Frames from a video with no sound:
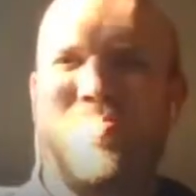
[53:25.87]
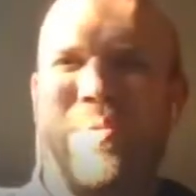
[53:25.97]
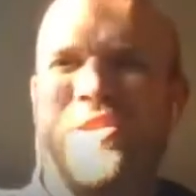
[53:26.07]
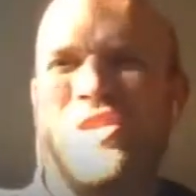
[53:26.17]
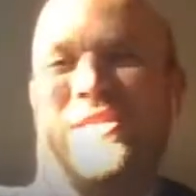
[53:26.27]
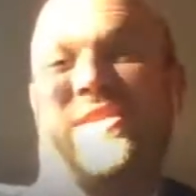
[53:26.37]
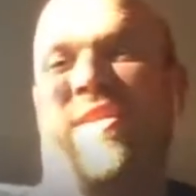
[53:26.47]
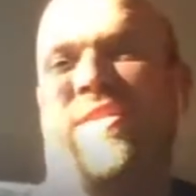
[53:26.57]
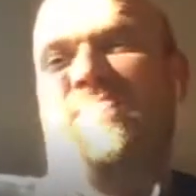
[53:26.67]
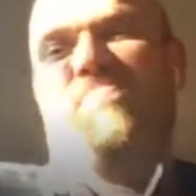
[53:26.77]
projects
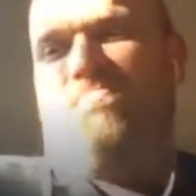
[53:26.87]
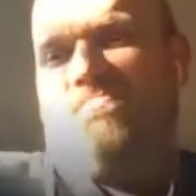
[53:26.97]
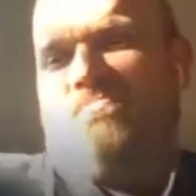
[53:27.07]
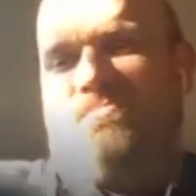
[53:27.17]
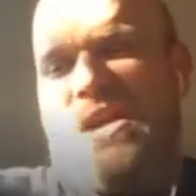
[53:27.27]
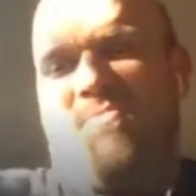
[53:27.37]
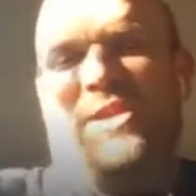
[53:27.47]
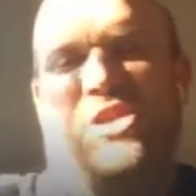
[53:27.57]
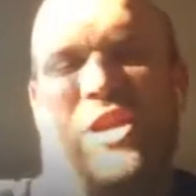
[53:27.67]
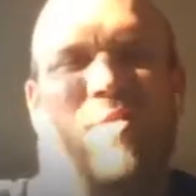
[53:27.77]
are
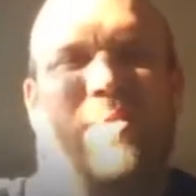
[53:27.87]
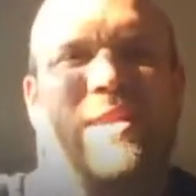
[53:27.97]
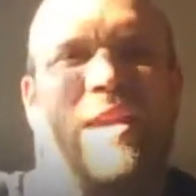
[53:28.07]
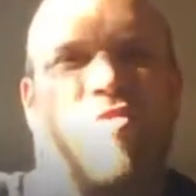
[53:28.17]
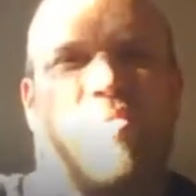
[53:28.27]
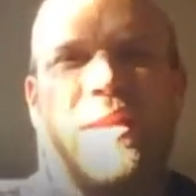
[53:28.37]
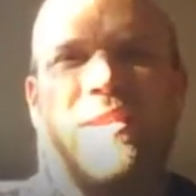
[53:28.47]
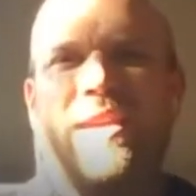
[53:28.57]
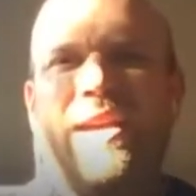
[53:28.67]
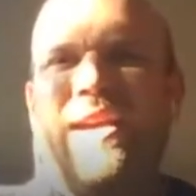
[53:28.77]
originate with the government.
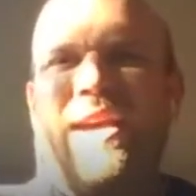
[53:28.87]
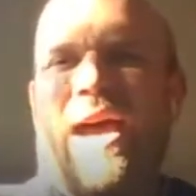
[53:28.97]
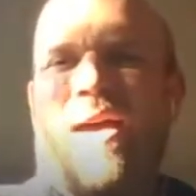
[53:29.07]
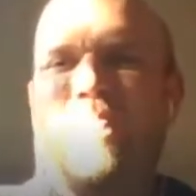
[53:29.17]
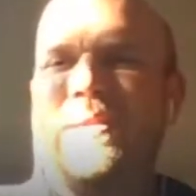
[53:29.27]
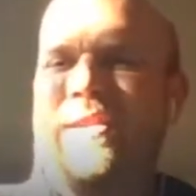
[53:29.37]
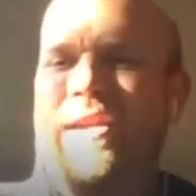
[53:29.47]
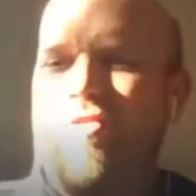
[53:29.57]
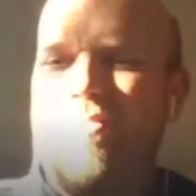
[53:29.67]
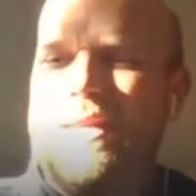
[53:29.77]
Um, but the
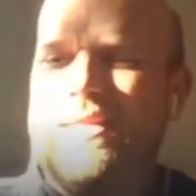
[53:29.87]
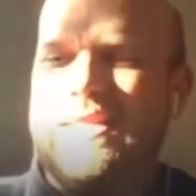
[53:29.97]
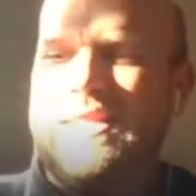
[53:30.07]
government doesn't